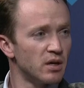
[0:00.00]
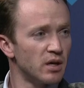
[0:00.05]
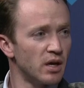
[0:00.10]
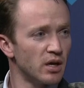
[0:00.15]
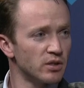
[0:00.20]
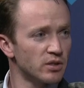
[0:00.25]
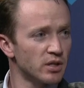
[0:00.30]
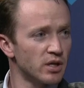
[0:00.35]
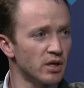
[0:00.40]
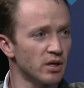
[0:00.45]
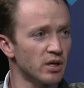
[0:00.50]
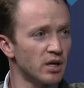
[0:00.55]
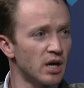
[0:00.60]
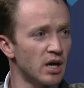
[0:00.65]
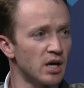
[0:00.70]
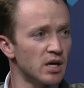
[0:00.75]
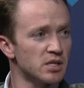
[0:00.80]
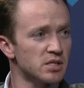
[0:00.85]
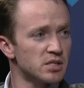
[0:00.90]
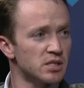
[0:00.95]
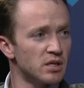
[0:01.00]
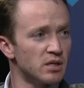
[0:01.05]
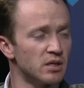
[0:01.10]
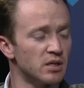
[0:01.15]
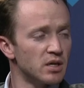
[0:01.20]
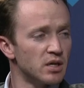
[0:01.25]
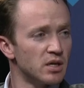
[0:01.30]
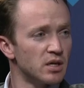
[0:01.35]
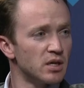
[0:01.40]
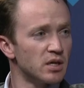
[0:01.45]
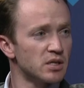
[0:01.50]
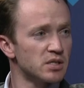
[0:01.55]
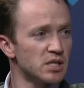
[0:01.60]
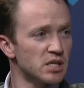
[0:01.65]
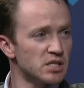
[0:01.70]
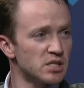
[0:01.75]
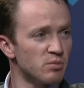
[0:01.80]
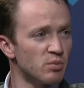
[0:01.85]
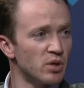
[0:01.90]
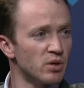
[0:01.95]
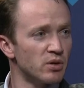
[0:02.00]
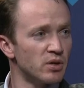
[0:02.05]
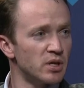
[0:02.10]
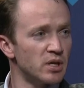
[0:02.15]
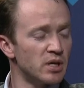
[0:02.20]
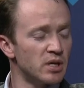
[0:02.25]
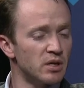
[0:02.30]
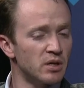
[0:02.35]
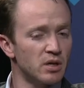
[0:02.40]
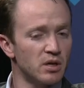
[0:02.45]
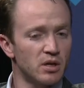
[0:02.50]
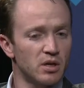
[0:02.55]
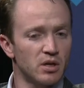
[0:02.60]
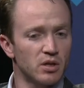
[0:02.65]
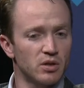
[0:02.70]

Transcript: healthcare costs and accessibility and